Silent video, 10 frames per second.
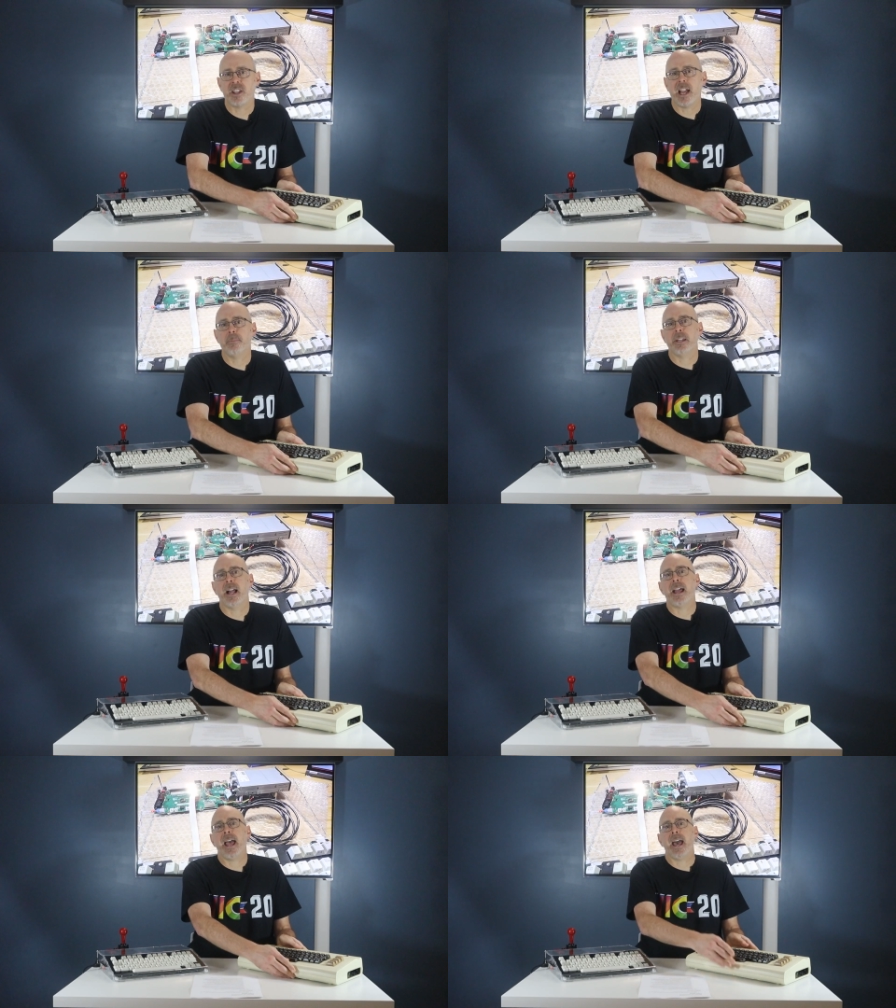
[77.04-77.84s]
the
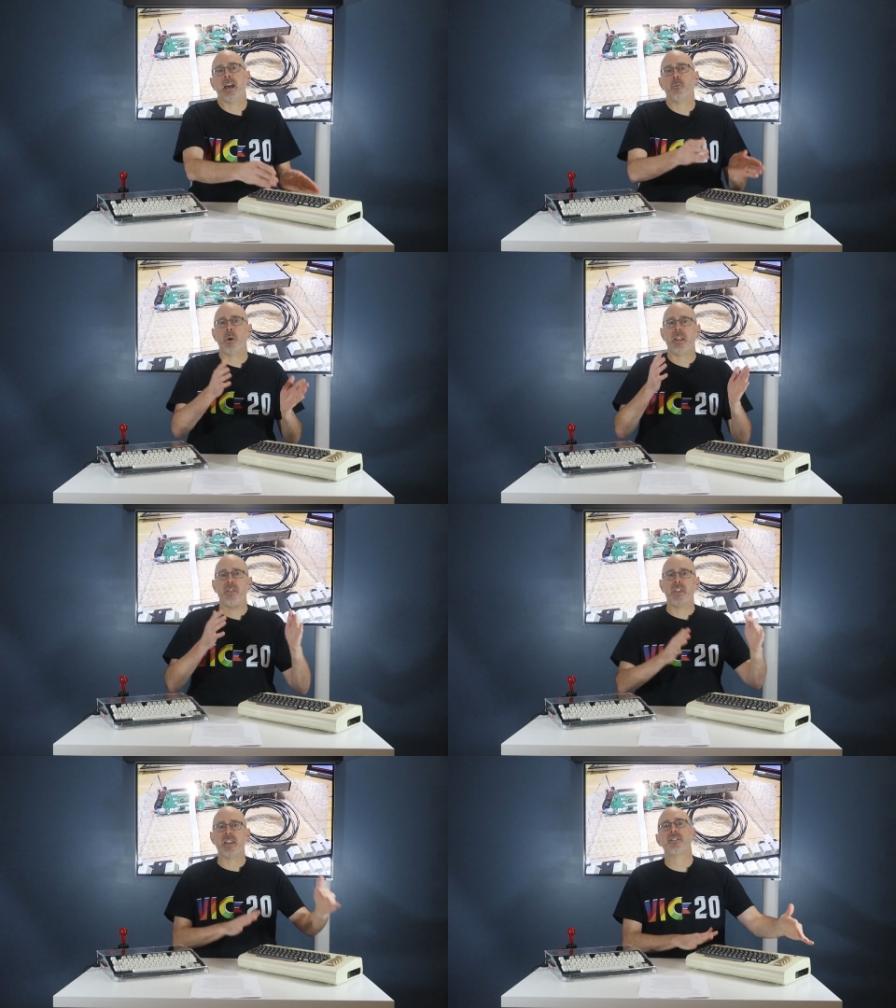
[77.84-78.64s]
excitement I had
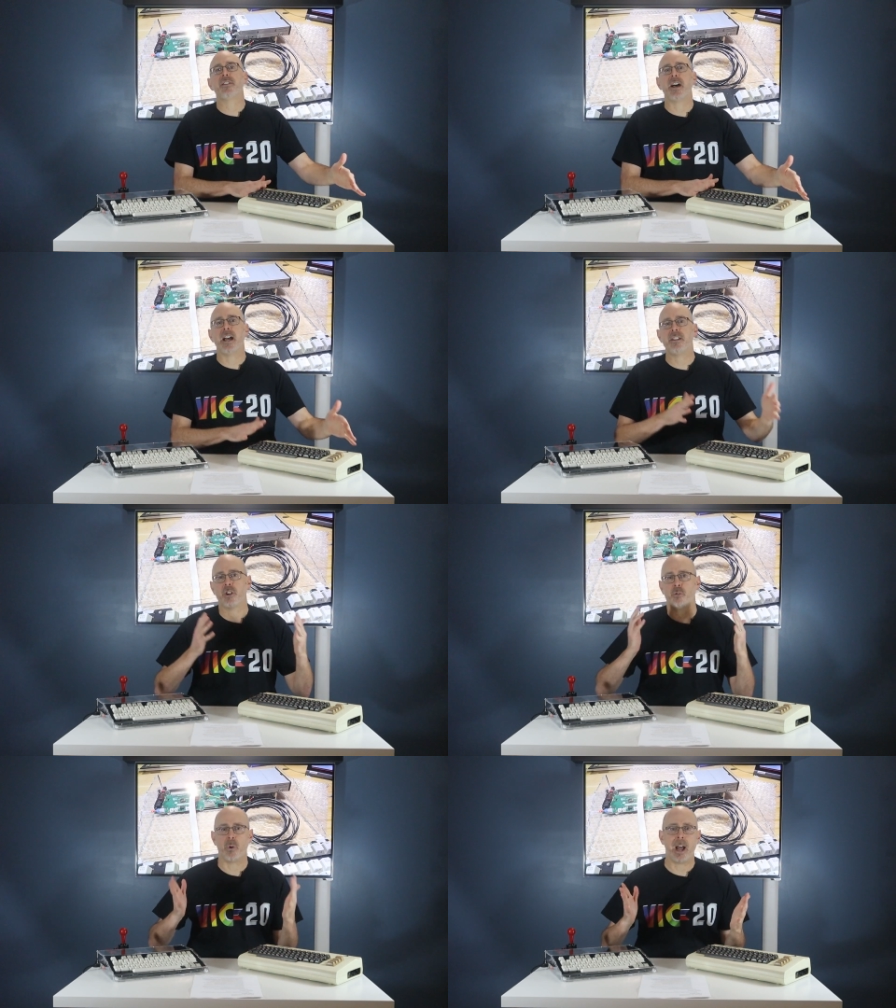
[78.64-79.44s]
when this
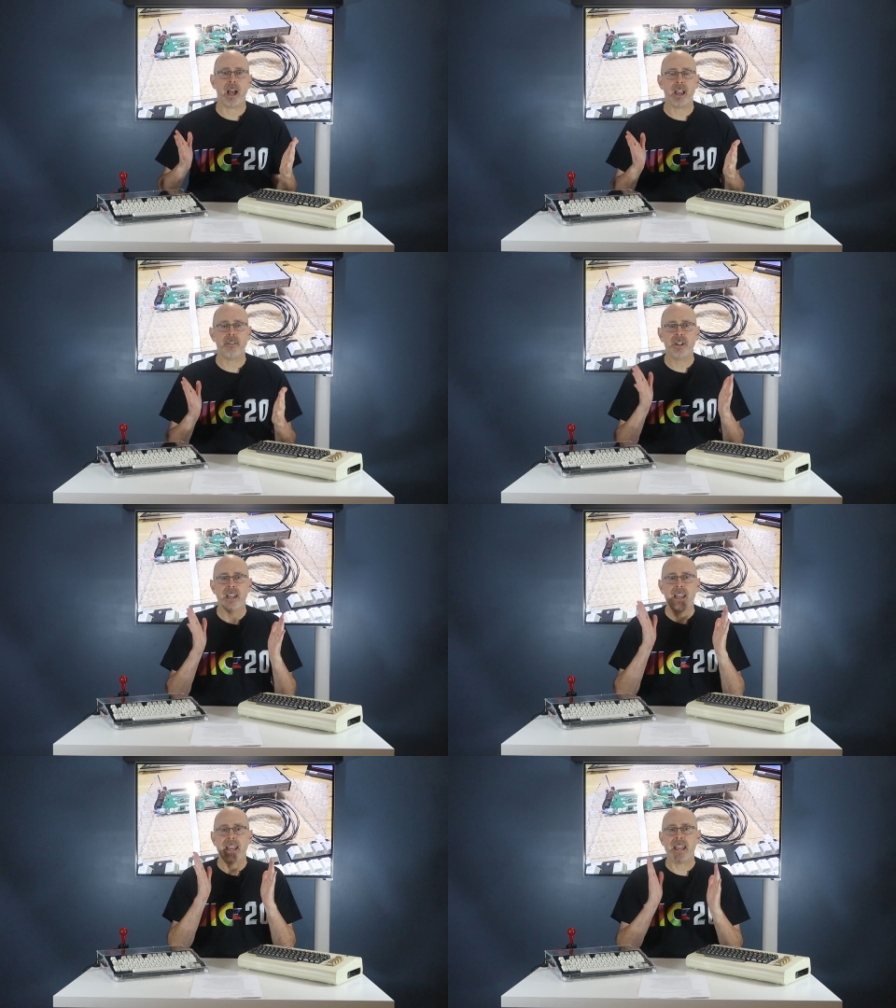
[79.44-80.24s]
device
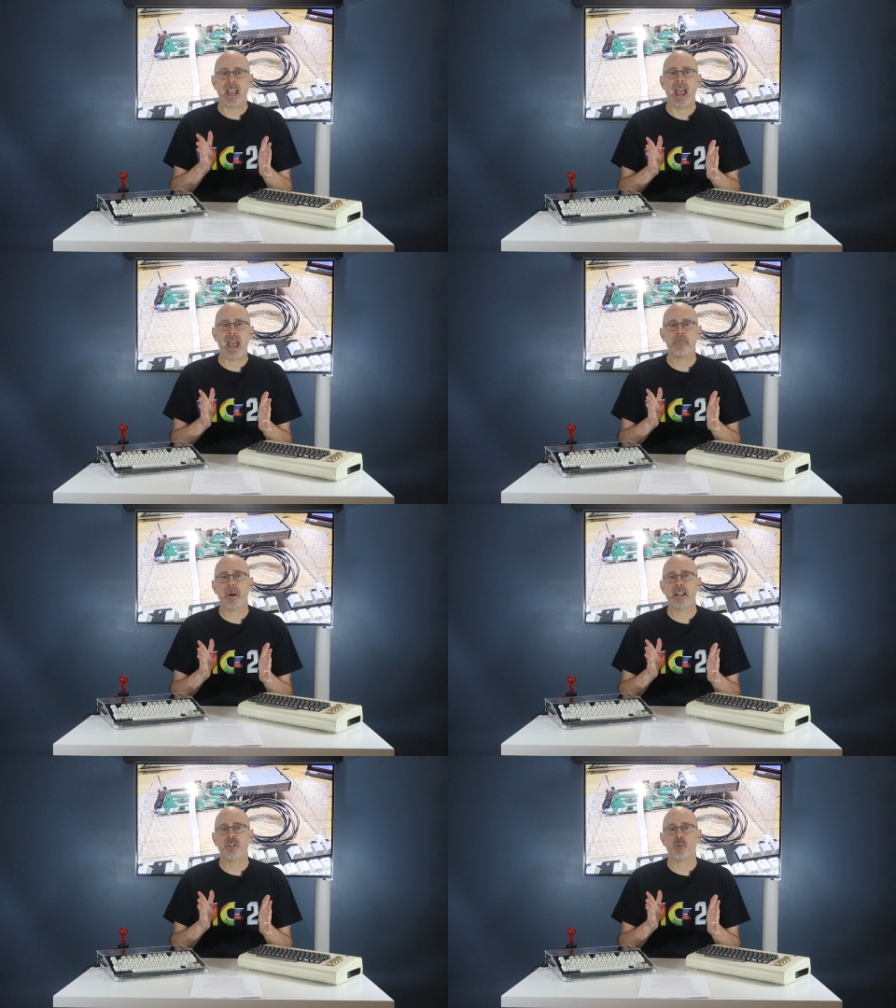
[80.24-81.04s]
arrived
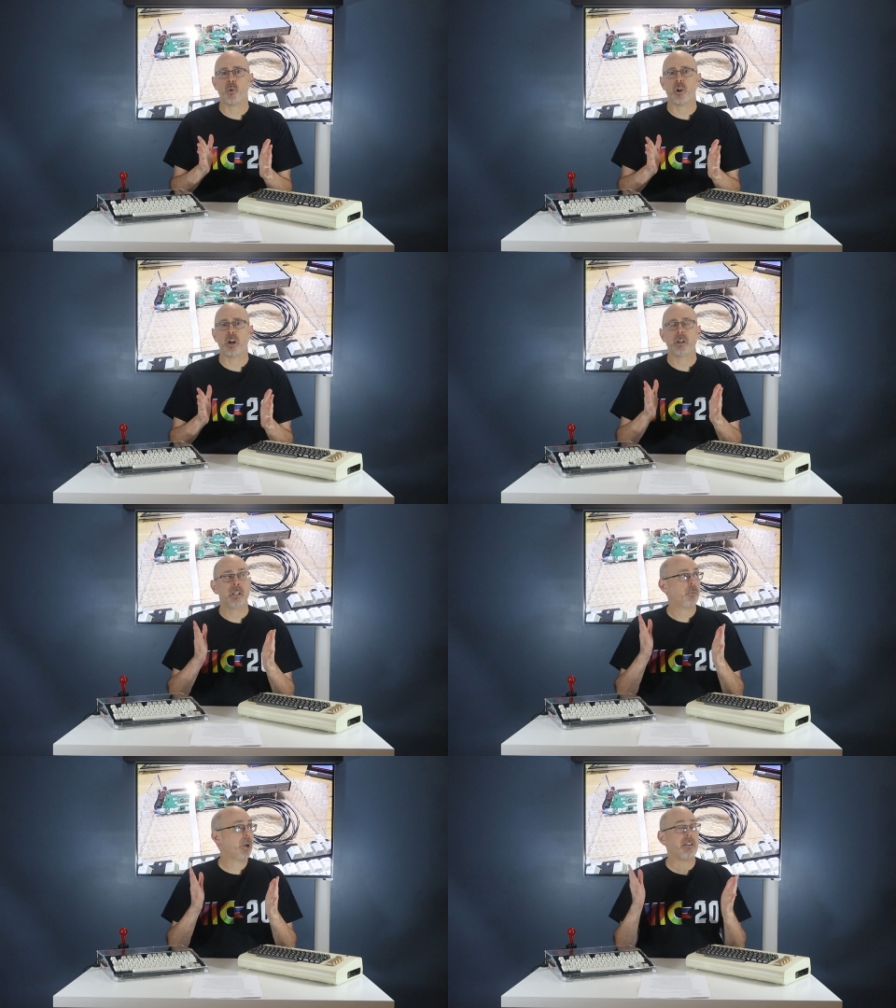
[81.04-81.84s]
at my
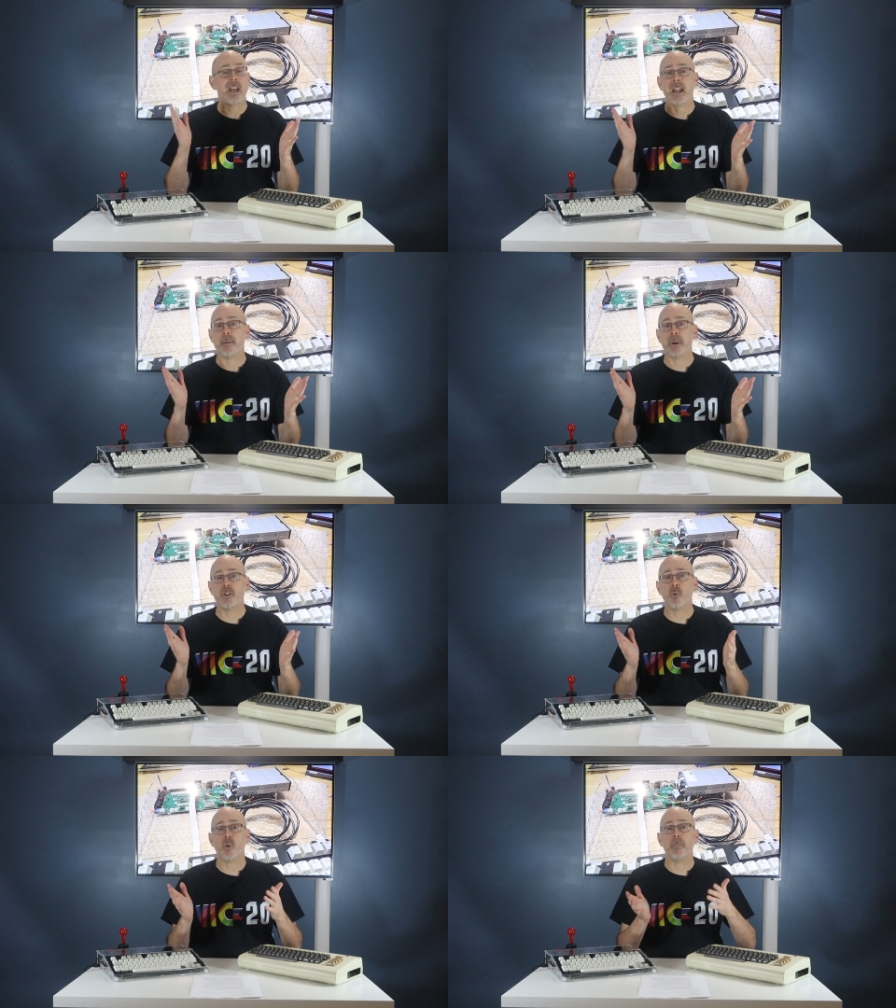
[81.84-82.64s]
door. Well, not
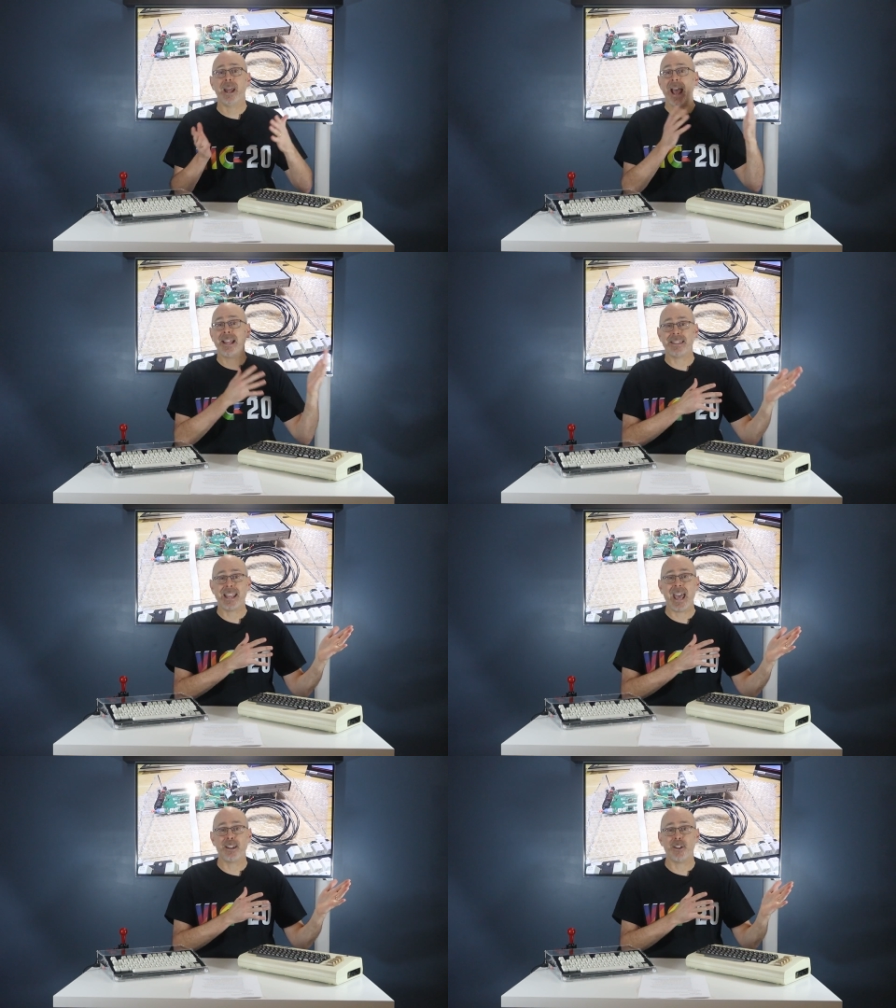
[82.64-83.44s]
at my door, but
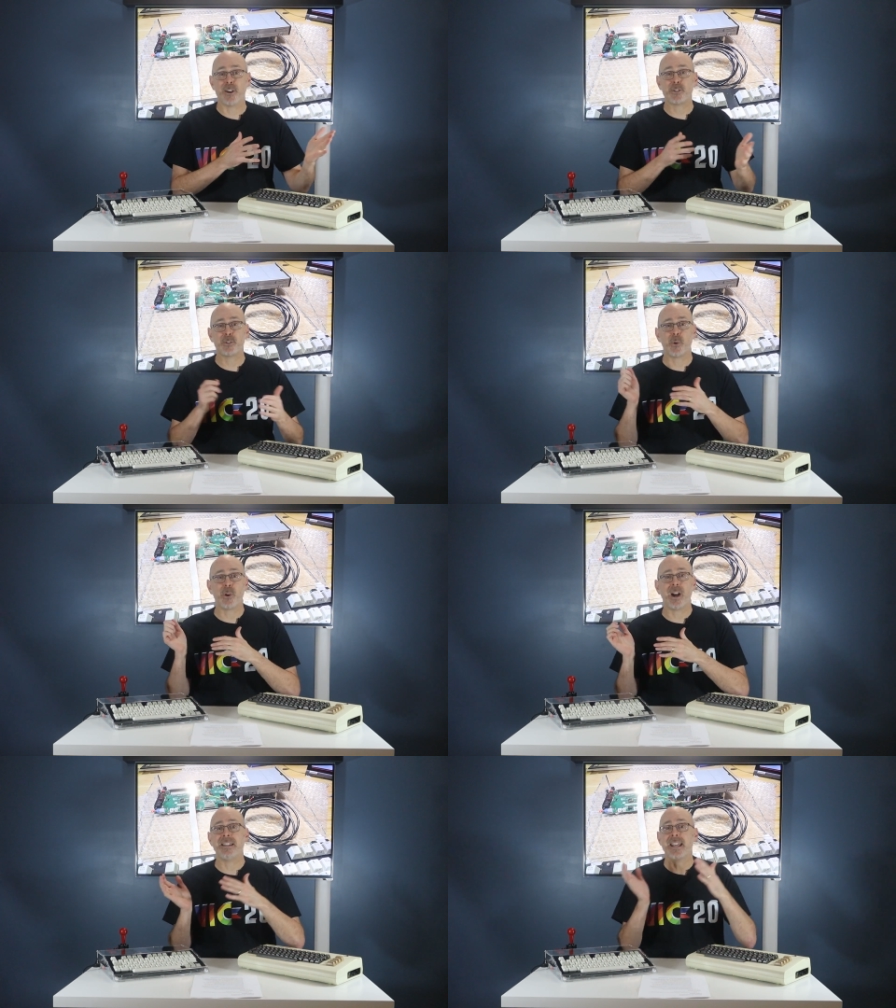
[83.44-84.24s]
at the catalog
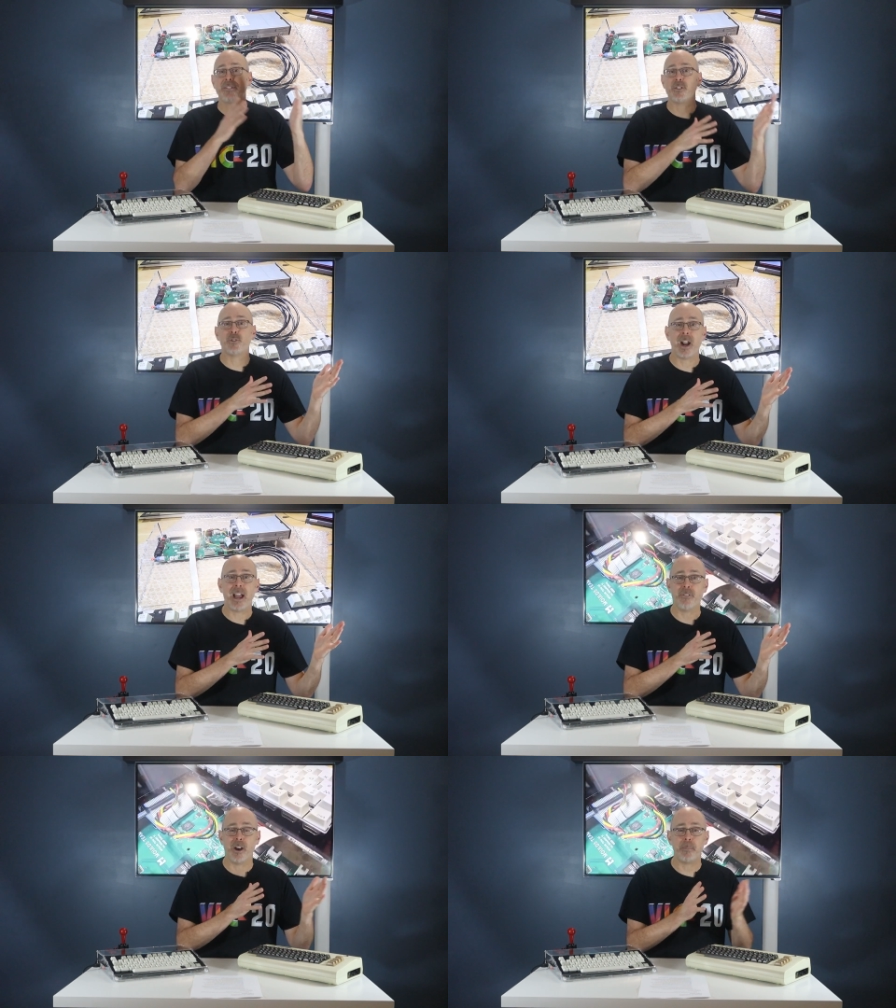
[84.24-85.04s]
store. I take the
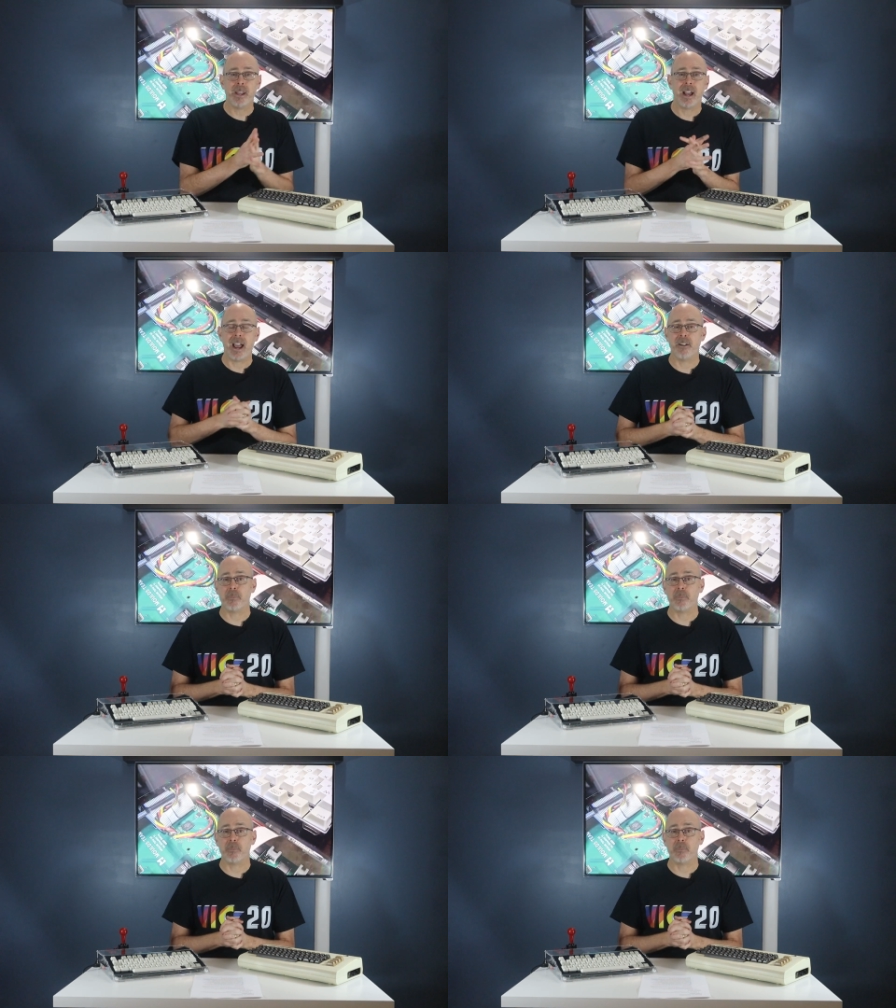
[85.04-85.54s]
drive up.